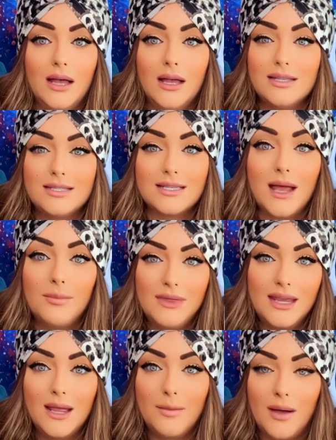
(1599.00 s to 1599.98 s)

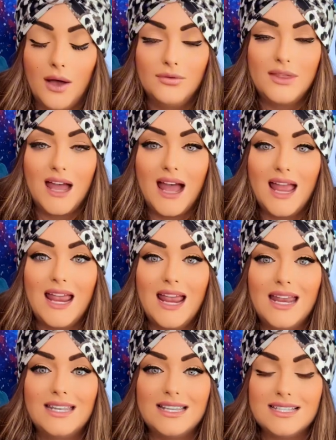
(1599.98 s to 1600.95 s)
Something about that
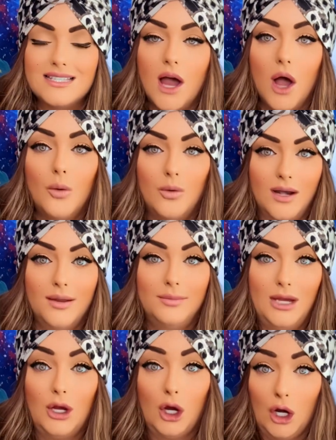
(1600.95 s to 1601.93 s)
does not want to
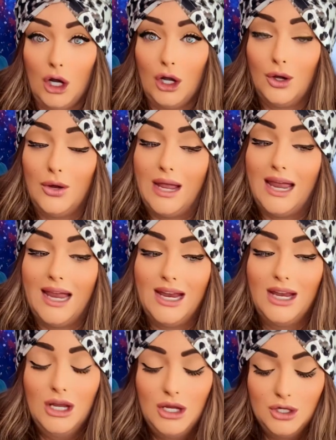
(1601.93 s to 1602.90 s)
be heard,
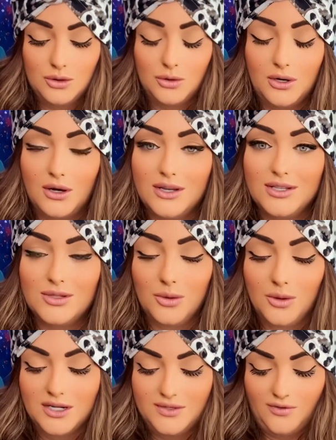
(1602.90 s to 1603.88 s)
okay?
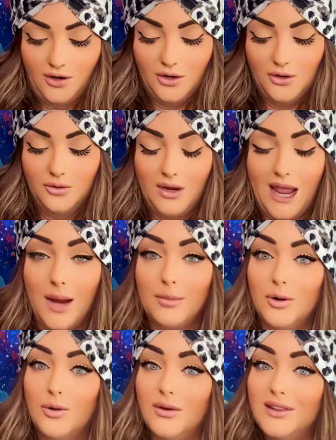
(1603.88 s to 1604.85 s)
Taurus, Virgo,
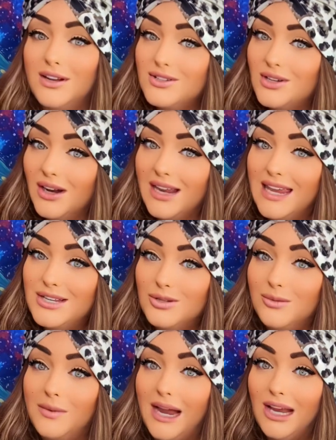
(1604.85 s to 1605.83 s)
Capricorn. There's Archangel
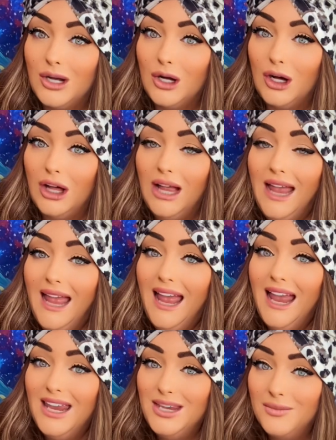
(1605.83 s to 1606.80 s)
Michael.
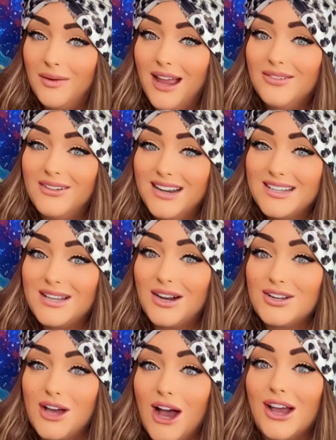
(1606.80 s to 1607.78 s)
You might want to start
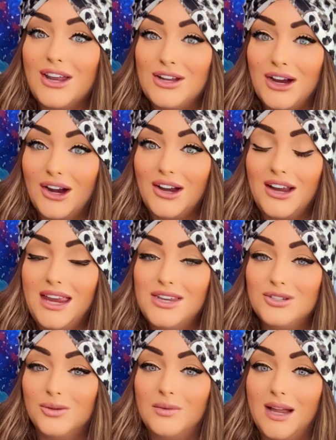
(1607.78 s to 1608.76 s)
talking to
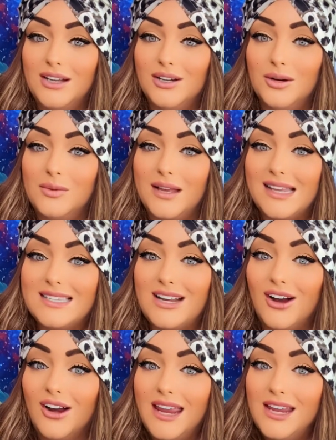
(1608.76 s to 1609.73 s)
Archangel Michael because
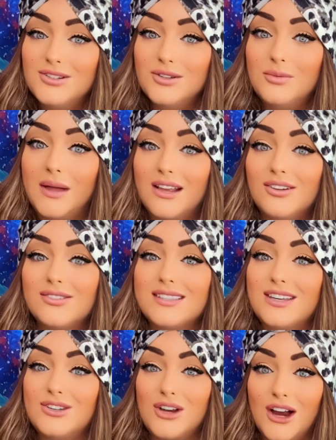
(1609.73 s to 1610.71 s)
Archangel Michael is
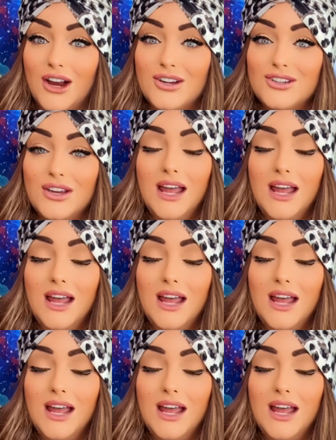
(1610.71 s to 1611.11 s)
in charge